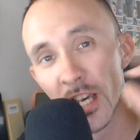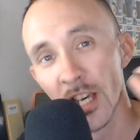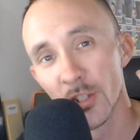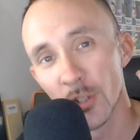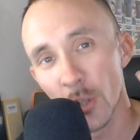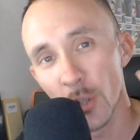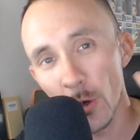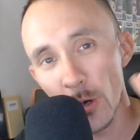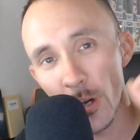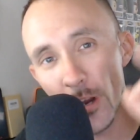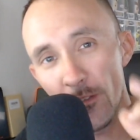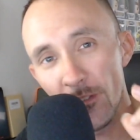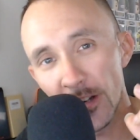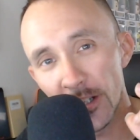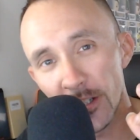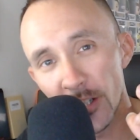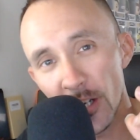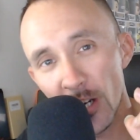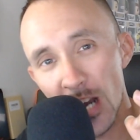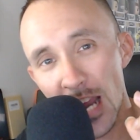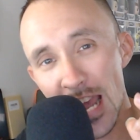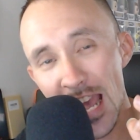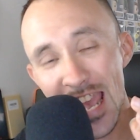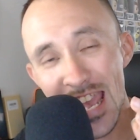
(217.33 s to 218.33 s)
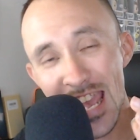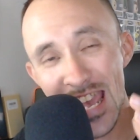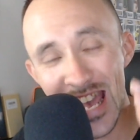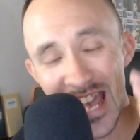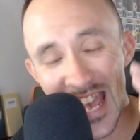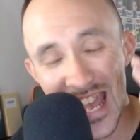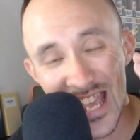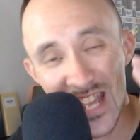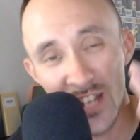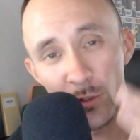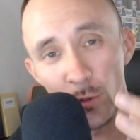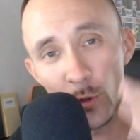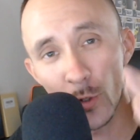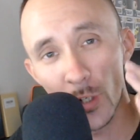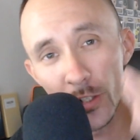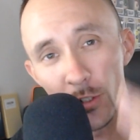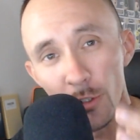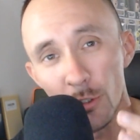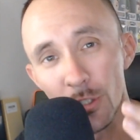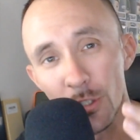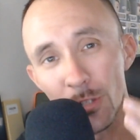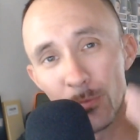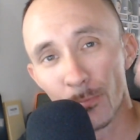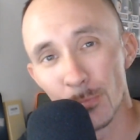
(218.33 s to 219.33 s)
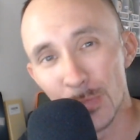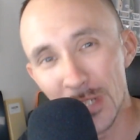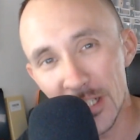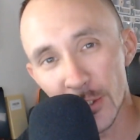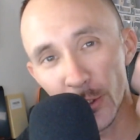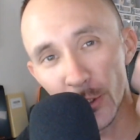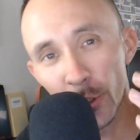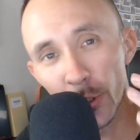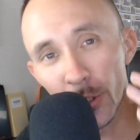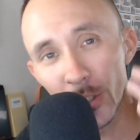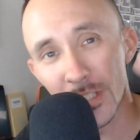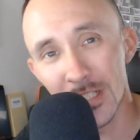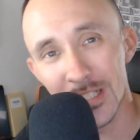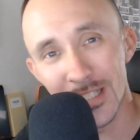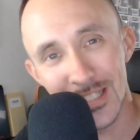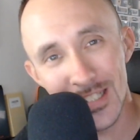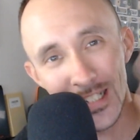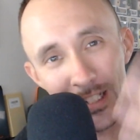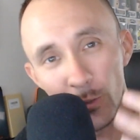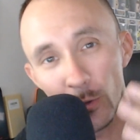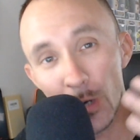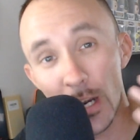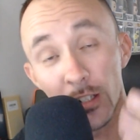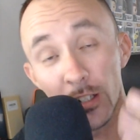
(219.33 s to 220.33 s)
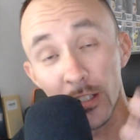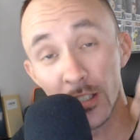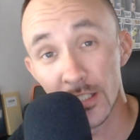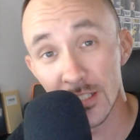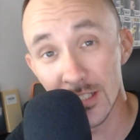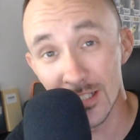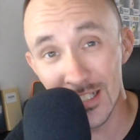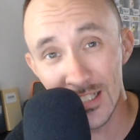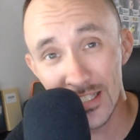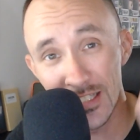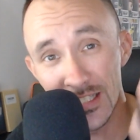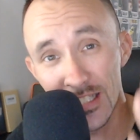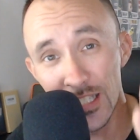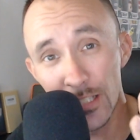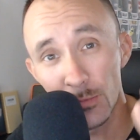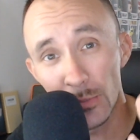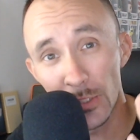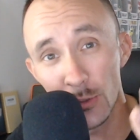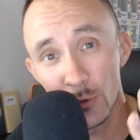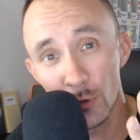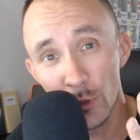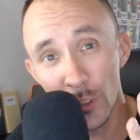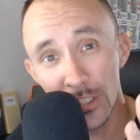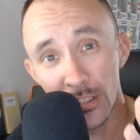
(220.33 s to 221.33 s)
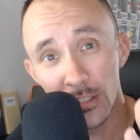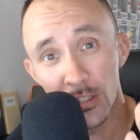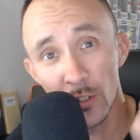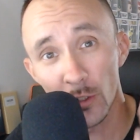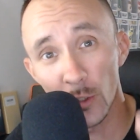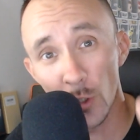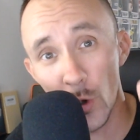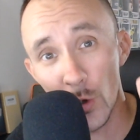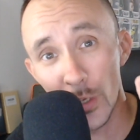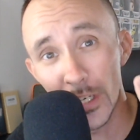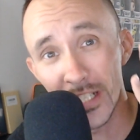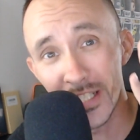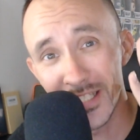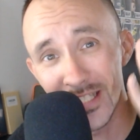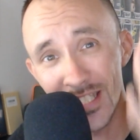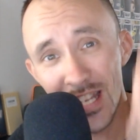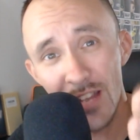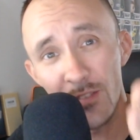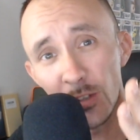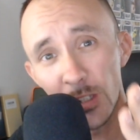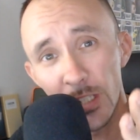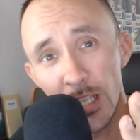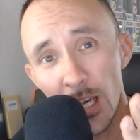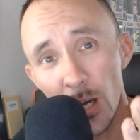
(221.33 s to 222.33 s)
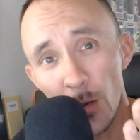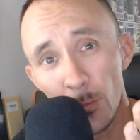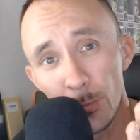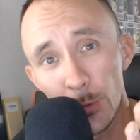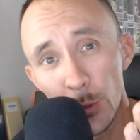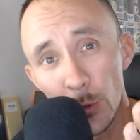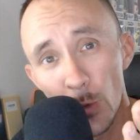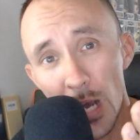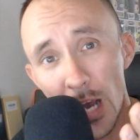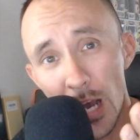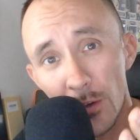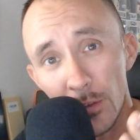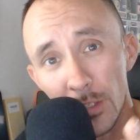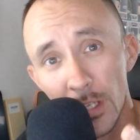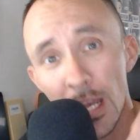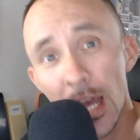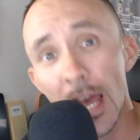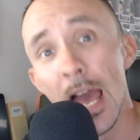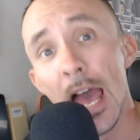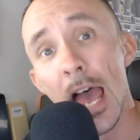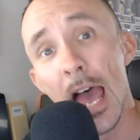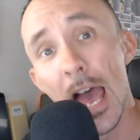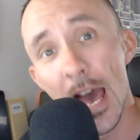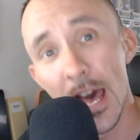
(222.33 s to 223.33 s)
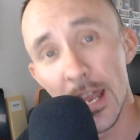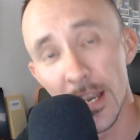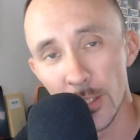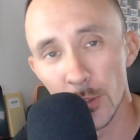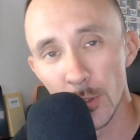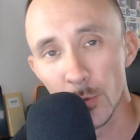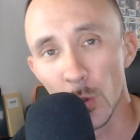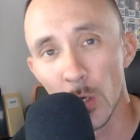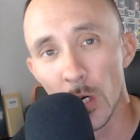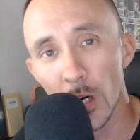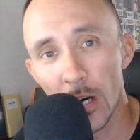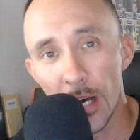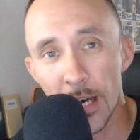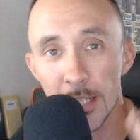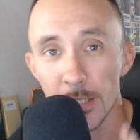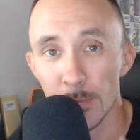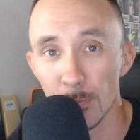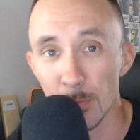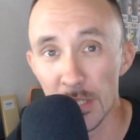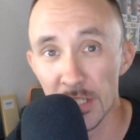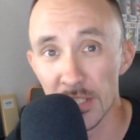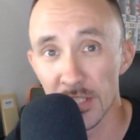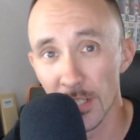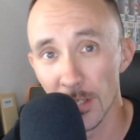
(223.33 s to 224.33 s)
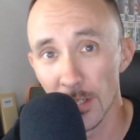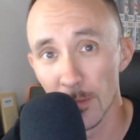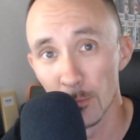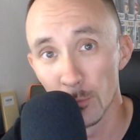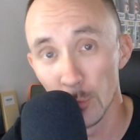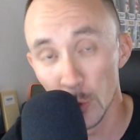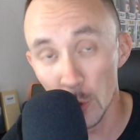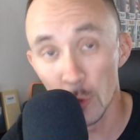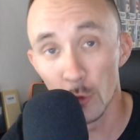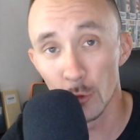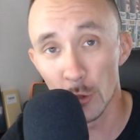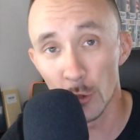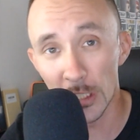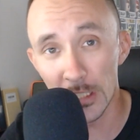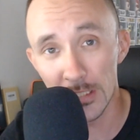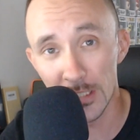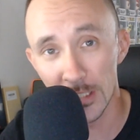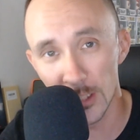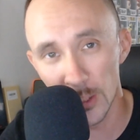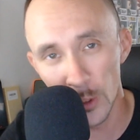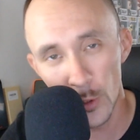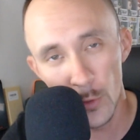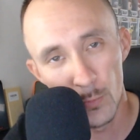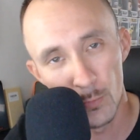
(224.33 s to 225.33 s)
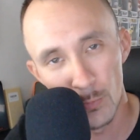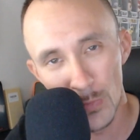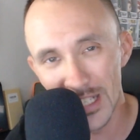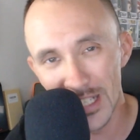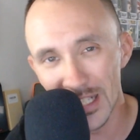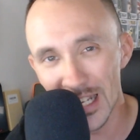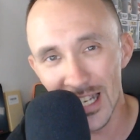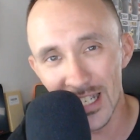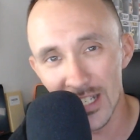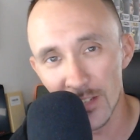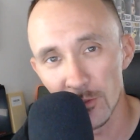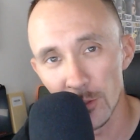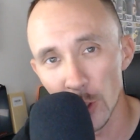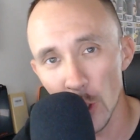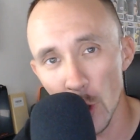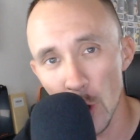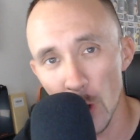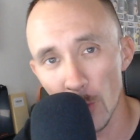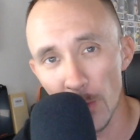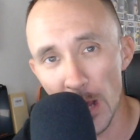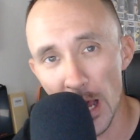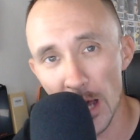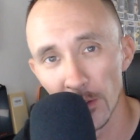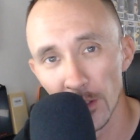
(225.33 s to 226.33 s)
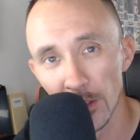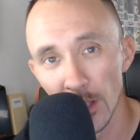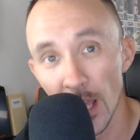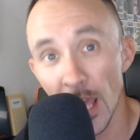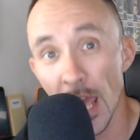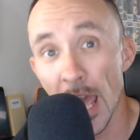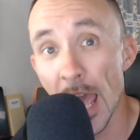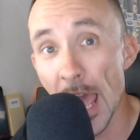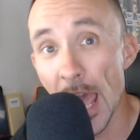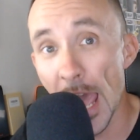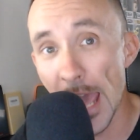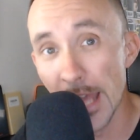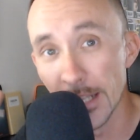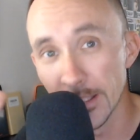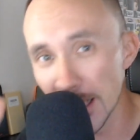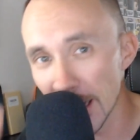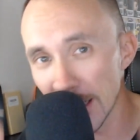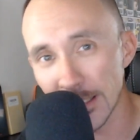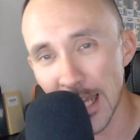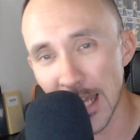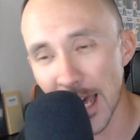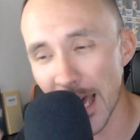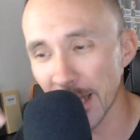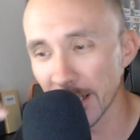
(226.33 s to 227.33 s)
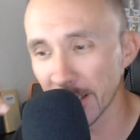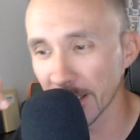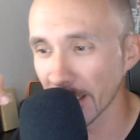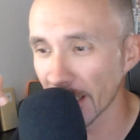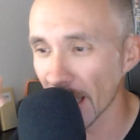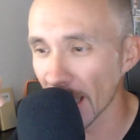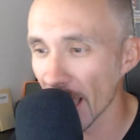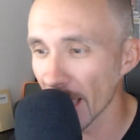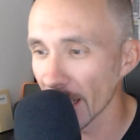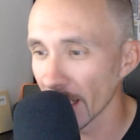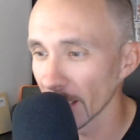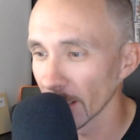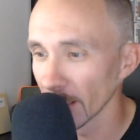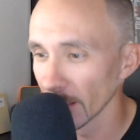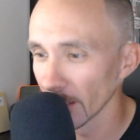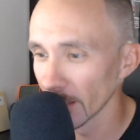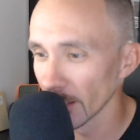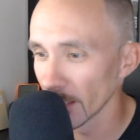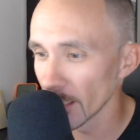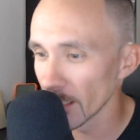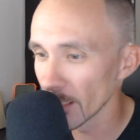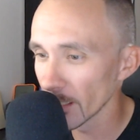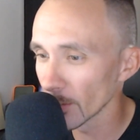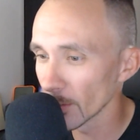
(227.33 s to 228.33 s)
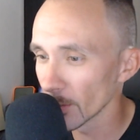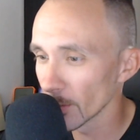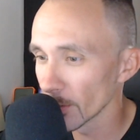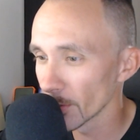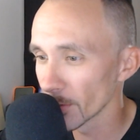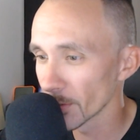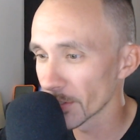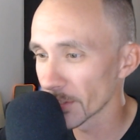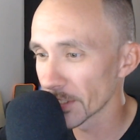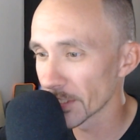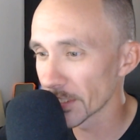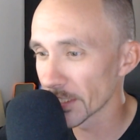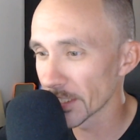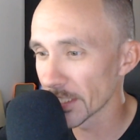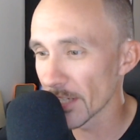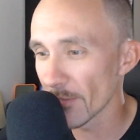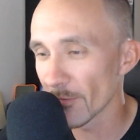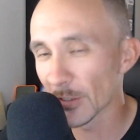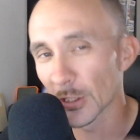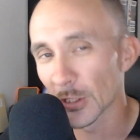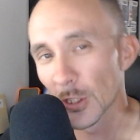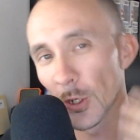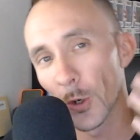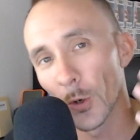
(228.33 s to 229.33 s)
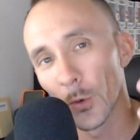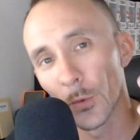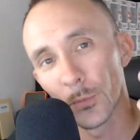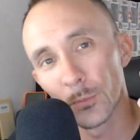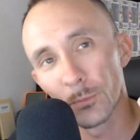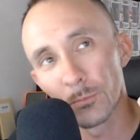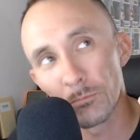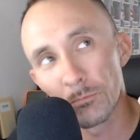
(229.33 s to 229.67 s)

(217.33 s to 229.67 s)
So if you're an Android user, be sure to stick around, because these tips and tricks are going to definitely help you out, and as well as be some new tricks that you may not even know about. And yes, I just had a little difficult